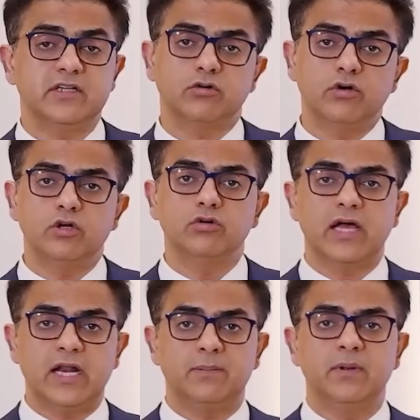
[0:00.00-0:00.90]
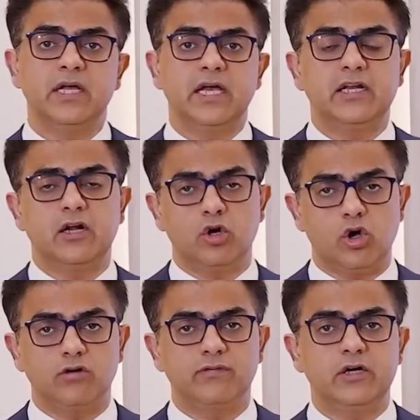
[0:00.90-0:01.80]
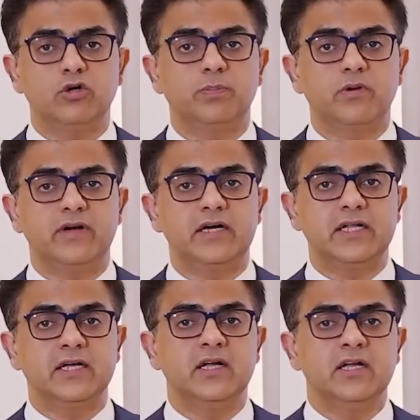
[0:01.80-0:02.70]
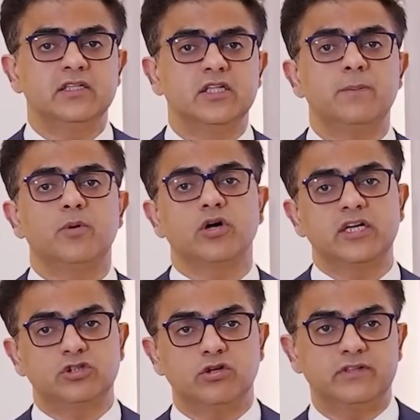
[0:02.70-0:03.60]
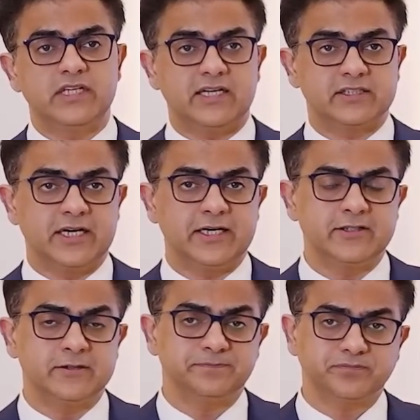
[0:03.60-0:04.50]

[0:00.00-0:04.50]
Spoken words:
are going to help in a long way to preventing the progression of the arthritis.